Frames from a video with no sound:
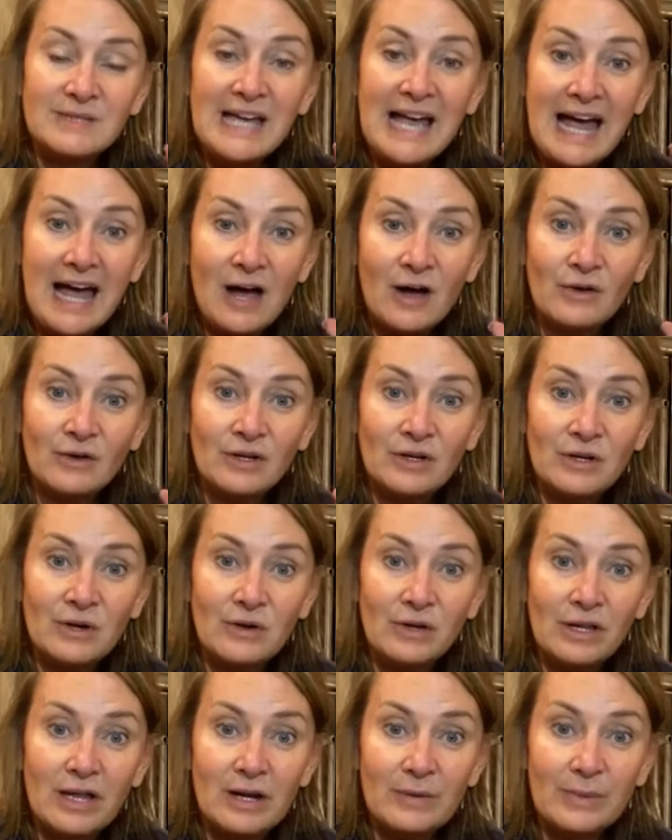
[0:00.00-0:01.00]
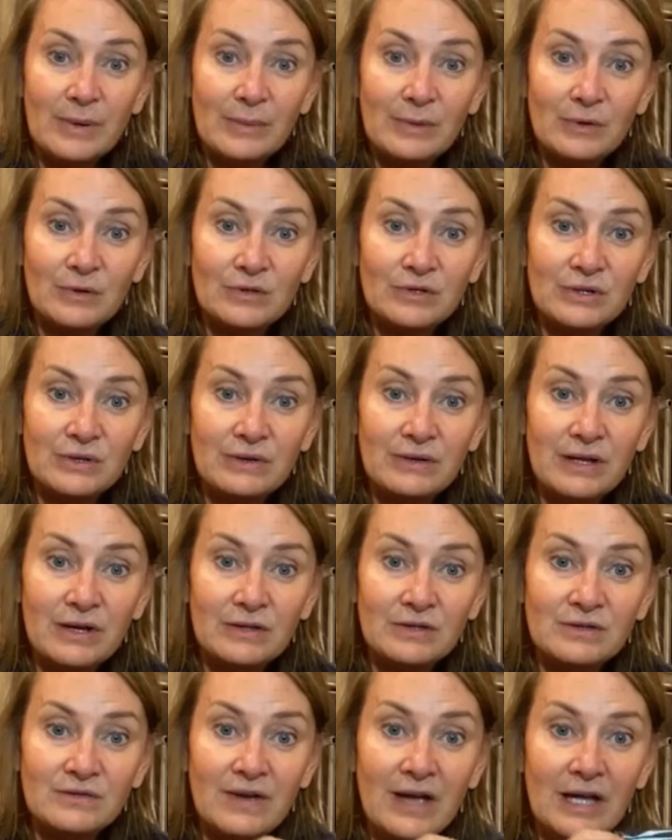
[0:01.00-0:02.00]
You know, a lot of people are doing those
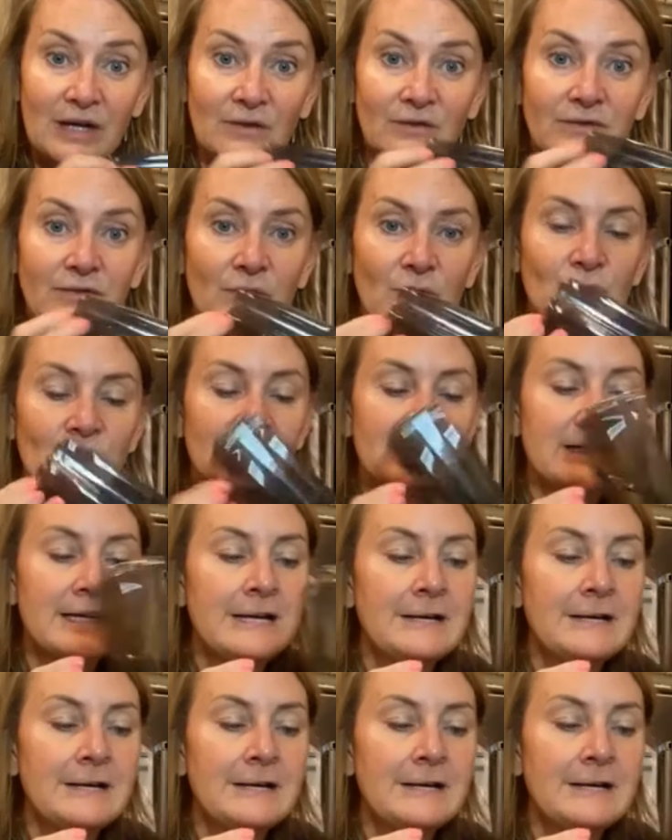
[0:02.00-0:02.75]
vinyl floors now.